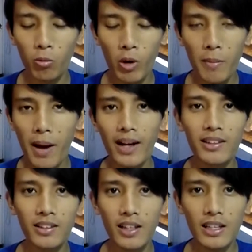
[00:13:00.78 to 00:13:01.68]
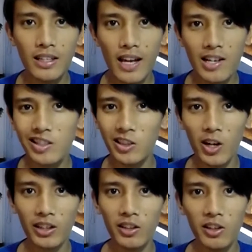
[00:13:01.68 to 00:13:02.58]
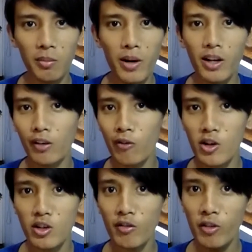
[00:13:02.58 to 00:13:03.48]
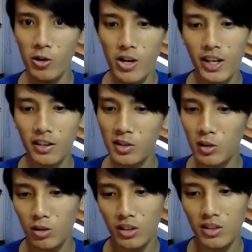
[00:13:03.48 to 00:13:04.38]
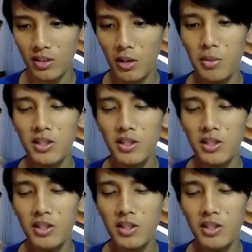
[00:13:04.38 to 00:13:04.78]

way back in the day, he actually directed the American version of The Ring. So it's going to